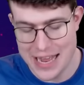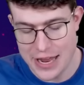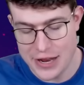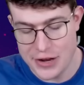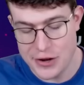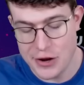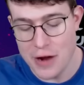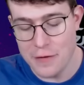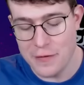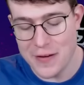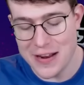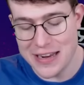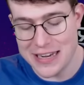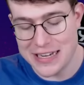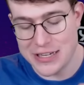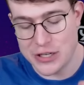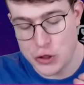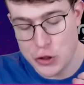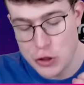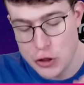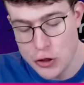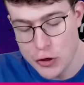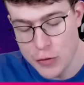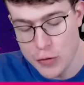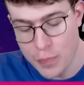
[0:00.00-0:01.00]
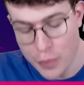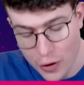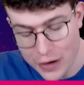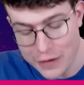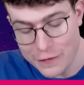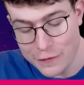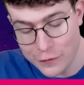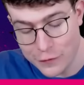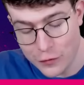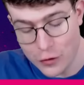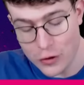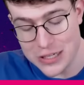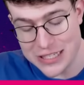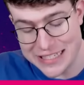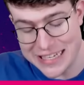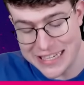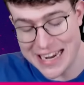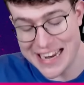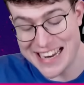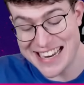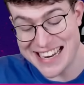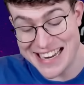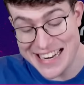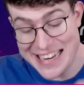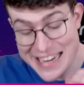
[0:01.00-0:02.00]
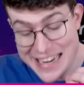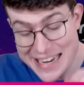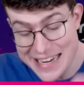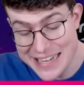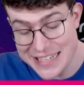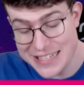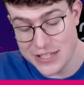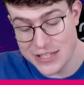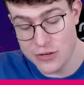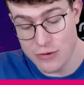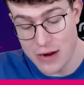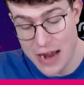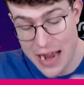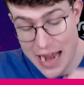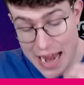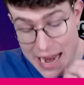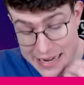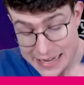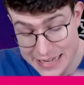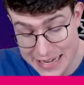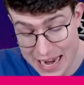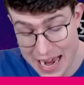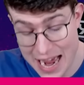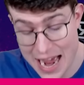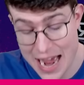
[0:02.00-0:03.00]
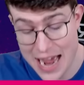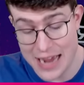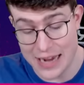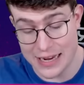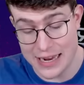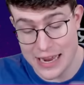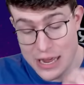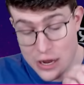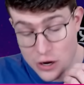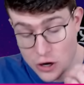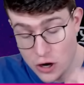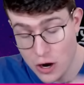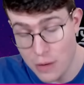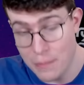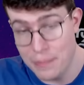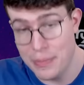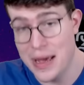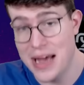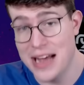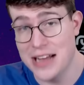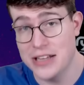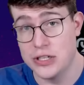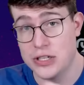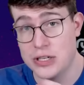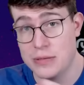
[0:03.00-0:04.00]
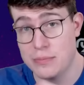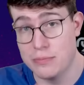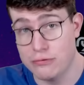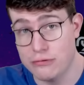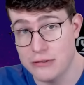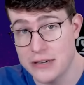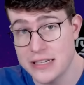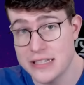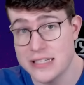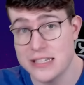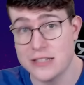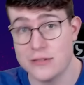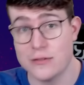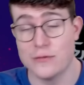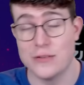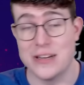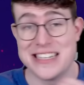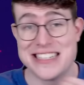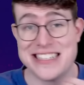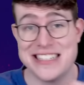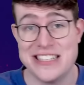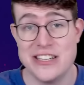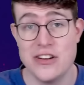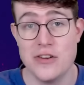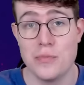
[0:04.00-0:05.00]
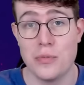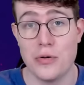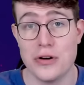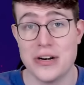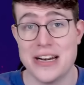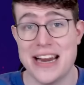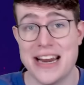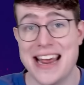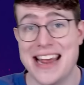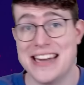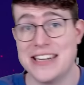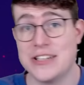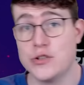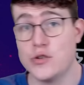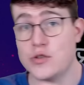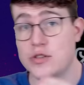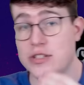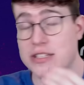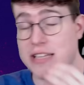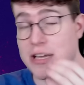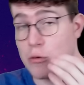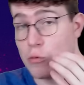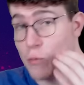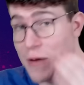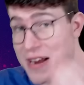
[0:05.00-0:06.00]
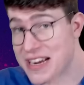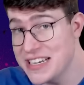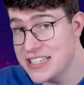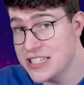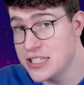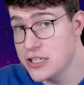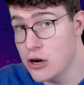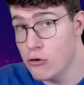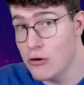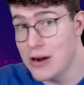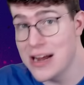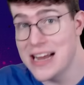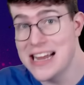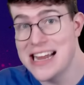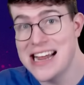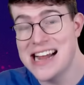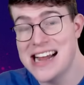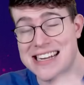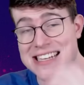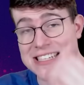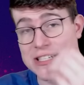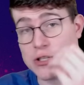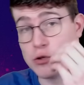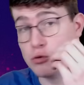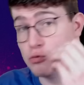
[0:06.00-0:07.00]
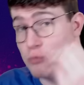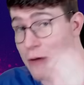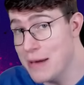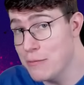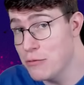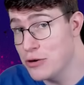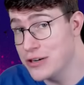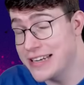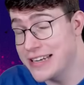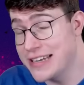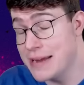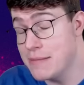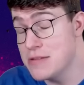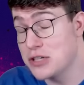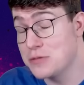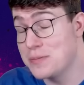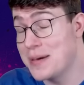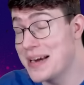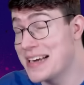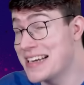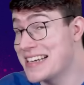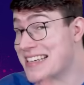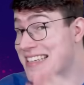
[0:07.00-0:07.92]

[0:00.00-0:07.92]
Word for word: you have like a 2.4 second it needs to attack compared to the Princess of like 0.8. So it's like way slower, does way more damage, but at the